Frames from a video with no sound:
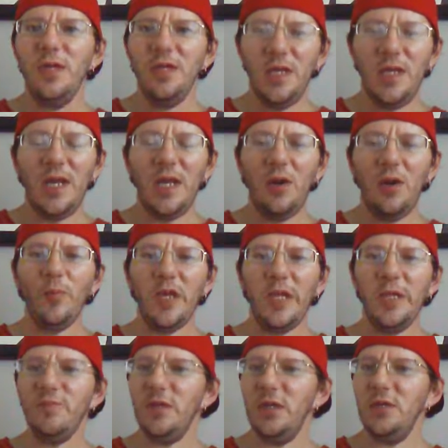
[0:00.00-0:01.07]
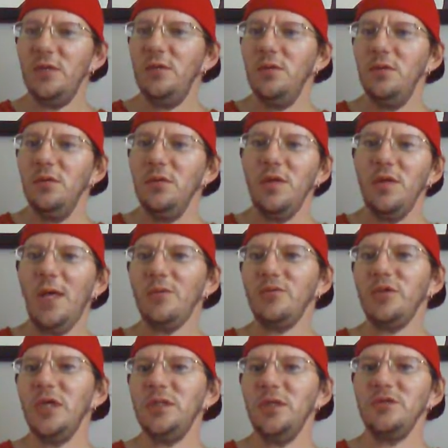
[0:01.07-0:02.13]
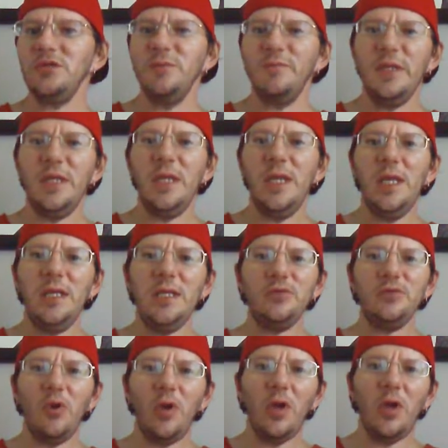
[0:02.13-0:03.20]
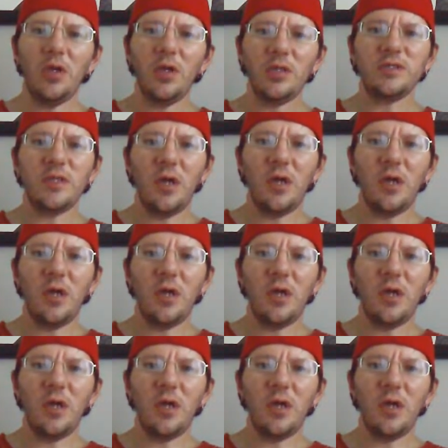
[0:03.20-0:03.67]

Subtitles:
and I don't believe in it. I don't think there should be any drugs